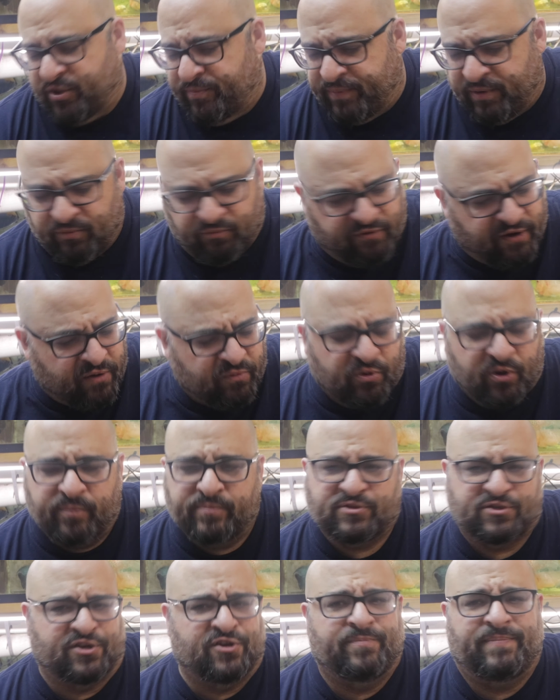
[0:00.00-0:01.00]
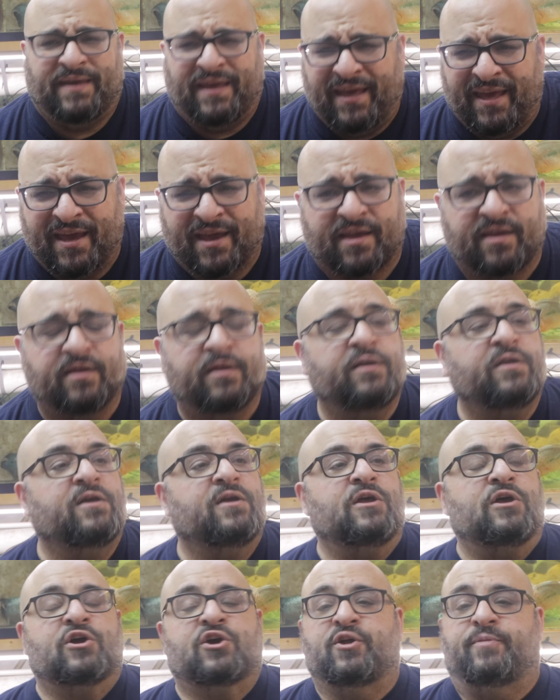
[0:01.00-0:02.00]
Could be redworms, could be ick,
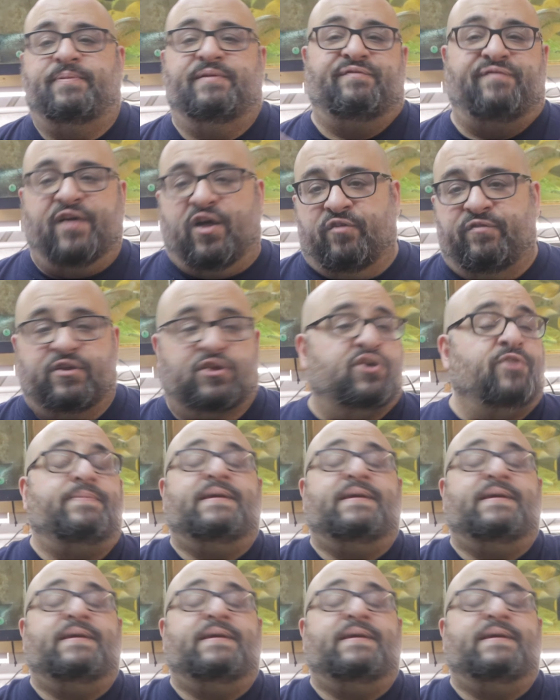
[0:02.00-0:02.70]
could be velvet,